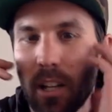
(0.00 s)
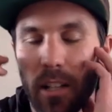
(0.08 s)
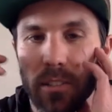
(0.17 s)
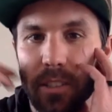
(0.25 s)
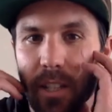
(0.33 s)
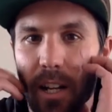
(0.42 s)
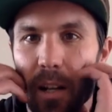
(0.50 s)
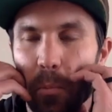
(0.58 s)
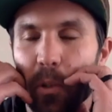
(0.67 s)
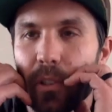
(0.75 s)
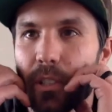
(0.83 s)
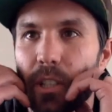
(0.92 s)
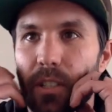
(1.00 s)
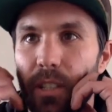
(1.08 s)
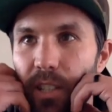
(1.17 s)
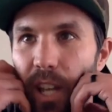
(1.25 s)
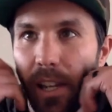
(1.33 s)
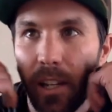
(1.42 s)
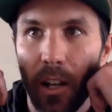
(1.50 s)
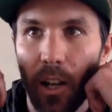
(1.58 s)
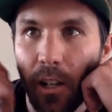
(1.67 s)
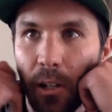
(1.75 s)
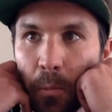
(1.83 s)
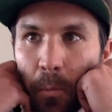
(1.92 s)
nonstop and just saying
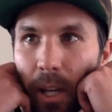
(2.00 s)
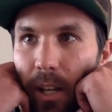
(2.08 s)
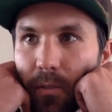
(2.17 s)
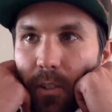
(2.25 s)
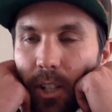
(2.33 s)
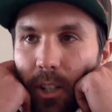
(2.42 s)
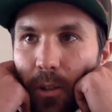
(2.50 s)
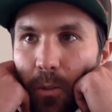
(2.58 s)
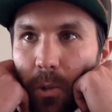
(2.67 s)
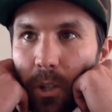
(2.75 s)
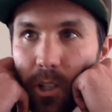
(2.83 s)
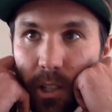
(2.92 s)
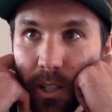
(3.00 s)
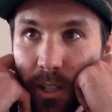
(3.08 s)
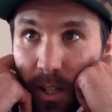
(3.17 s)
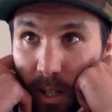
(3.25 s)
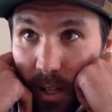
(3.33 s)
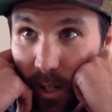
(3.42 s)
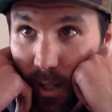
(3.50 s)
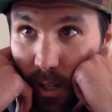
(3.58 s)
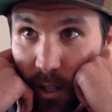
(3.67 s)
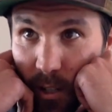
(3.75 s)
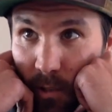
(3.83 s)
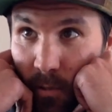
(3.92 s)
every other word,
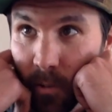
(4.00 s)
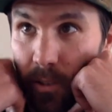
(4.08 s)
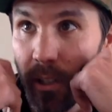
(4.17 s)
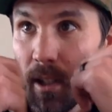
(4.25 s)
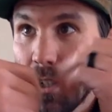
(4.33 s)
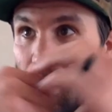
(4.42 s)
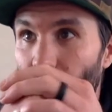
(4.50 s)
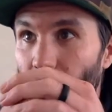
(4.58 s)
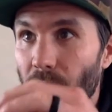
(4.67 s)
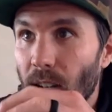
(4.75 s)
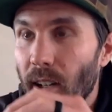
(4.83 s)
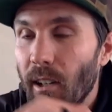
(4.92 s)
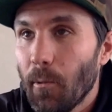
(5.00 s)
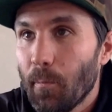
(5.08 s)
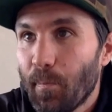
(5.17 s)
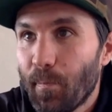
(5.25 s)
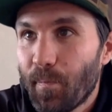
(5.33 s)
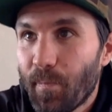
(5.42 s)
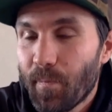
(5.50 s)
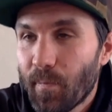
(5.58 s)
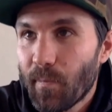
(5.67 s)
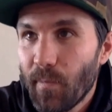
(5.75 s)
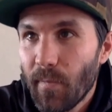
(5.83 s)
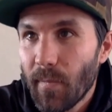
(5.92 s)
and yeah,
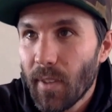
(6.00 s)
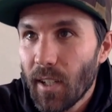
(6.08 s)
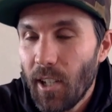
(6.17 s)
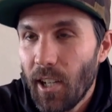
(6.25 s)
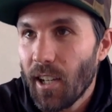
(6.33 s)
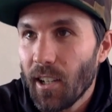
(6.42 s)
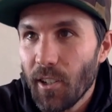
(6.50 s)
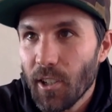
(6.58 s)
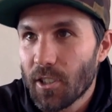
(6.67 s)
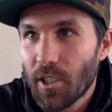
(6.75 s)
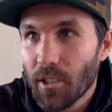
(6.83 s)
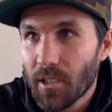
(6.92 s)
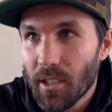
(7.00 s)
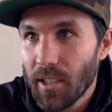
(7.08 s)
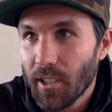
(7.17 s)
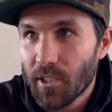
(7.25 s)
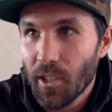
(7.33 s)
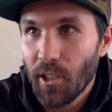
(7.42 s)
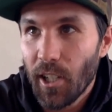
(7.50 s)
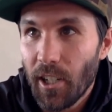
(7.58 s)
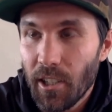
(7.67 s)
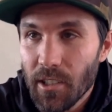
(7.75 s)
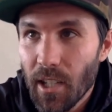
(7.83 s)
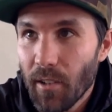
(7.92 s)
it's just, it's
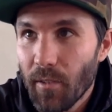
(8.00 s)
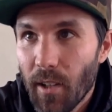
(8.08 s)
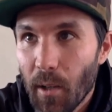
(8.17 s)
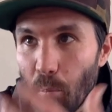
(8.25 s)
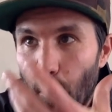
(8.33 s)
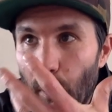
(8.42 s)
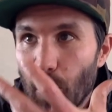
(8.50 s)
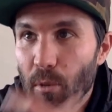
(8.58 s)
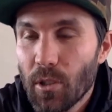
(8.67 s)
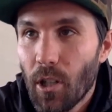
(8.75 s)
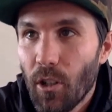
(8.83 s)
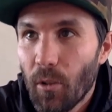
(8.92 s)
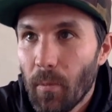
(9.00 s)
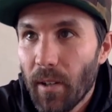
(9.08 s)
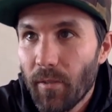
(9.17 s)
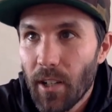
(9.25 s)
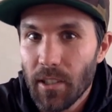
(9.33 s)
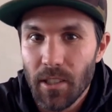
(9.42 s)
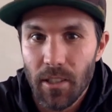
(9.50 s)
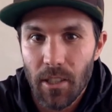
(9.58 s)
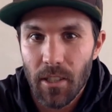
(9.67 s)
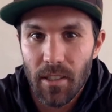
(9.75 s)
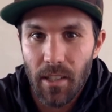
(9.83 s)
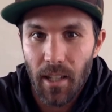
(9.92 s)
hilarious. I have like pimples all over my face.
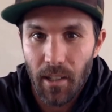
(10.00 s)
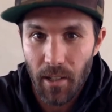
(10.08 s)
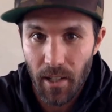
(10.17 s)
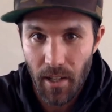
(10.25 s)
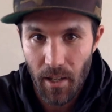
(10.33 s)
It's just like